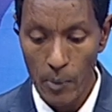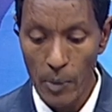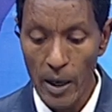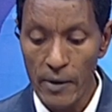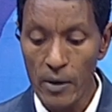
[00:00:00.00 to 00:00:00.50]

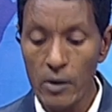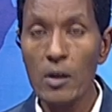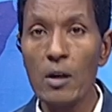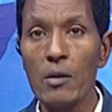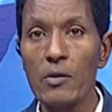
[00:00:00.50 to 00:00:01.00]
by the
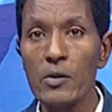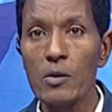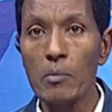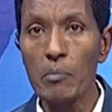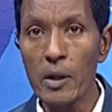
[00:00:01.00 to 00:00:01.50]
terrorist
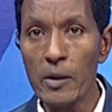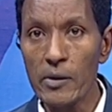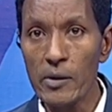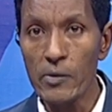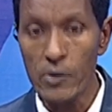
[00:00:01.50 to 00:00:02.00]

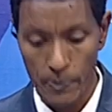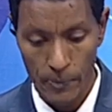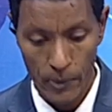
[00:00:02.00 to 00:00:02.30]
militants.